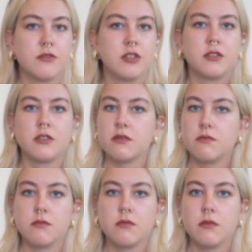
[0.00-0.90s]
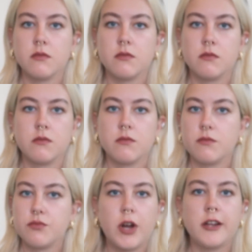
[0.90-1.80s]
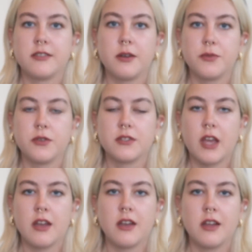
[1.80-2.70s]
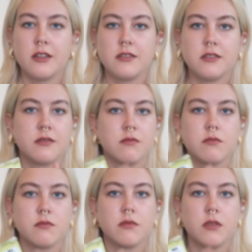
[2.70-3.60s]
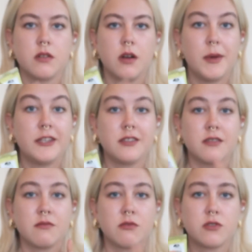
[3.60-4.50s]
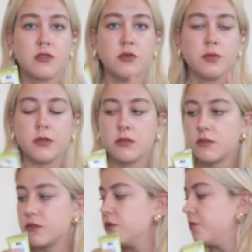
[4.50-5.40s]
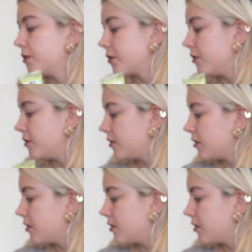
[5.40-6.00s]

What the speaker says: just brightens up your skin, and it's amazing. Super good.